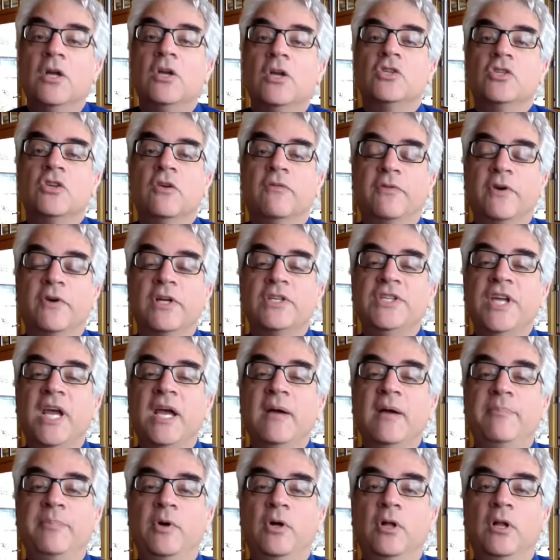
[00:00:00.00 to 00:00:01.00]
So, for
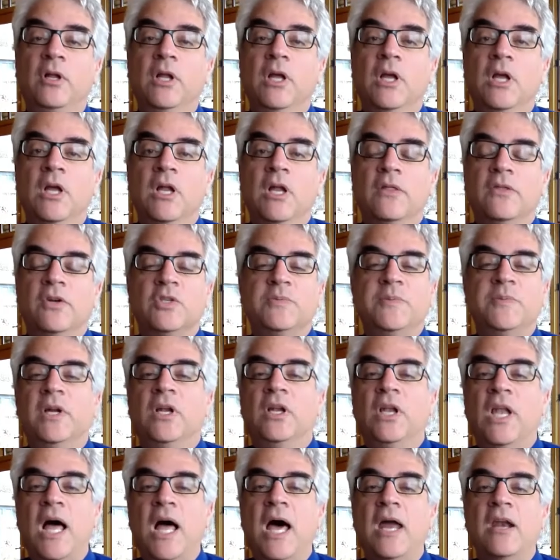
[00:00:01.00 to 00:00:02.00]
example, there's been a
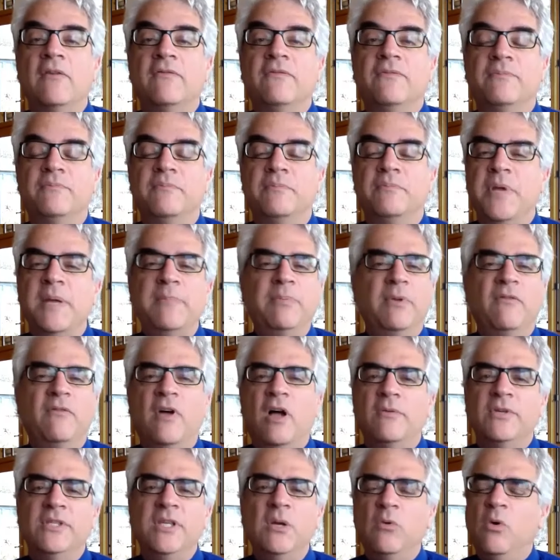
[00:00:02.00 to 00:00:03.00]
lot of people have
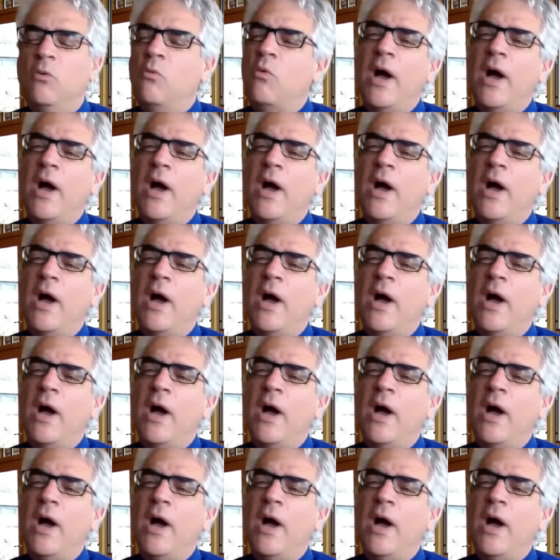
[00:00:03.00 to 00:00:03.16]
always said, well,